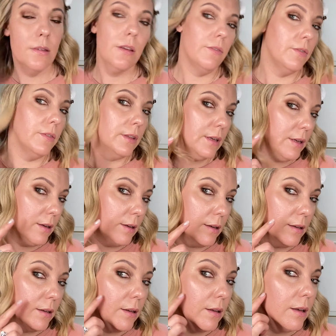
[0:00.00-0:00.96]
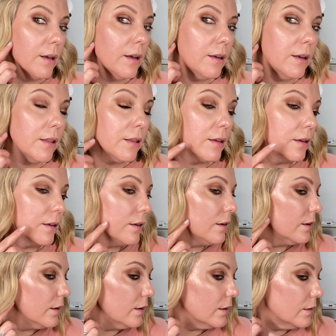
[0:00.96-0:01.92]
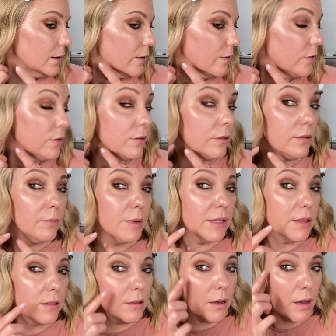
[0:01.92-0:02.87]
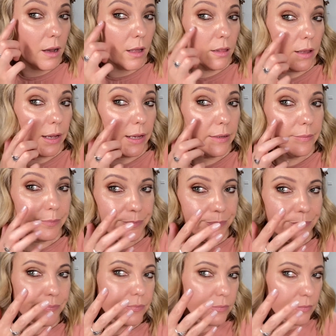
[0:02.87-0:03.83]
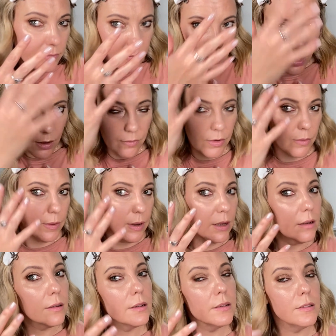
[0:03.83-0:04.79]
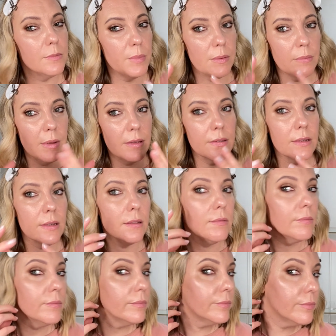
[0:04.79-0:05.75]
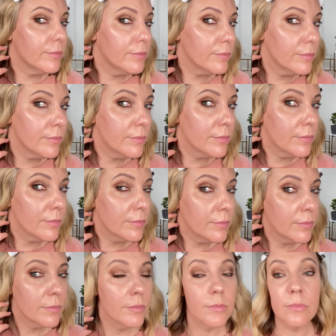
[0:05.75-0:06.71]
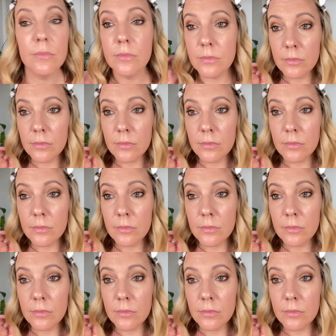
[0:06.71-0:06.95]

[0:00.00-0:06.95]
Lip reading: So you can see the difference between just the Studio Radiance on one side and then mixed with the Illuminizer on the other side.